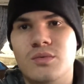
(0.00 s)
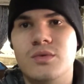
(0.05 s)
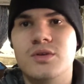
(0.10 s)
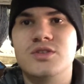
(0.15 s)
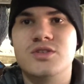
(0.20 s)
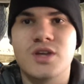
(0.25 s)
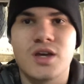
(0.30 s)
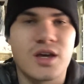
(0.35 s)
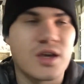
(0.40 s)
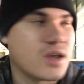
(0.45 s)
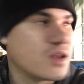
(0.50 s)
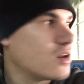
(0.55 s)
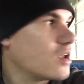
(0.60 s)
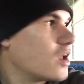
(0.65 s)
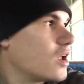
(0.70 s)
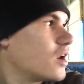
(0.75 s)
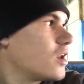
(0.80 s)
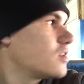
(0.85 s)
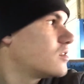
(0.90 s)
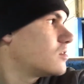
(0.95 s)
We check it
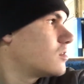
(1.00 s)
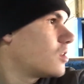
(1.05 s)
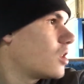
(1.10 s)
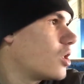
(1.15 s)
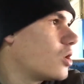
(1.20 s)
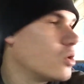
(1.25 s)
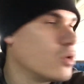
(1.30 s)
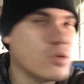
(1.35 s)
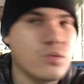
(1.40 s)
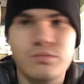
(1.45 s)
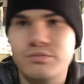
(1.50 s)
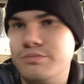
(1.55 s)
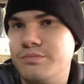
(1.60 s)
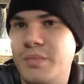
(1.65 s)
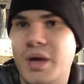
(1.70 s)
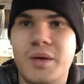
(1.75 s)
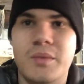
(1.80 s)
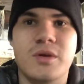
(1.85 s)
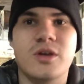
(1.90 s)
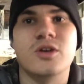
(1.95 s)
and it's low,
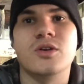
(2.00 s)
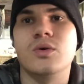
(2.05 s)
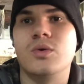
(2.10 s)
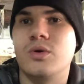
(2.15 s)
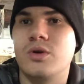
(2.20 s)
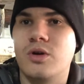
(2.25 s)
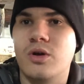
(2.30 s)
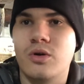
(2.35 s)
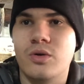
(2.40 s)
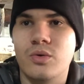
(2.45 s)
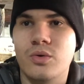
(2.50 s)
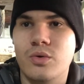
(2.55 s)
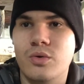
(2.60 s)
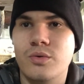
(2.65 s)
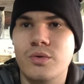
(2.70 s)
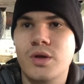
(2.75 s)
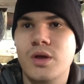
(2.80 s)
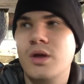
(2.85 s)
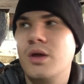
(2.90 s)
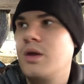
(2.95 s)
maybe a quart on oil,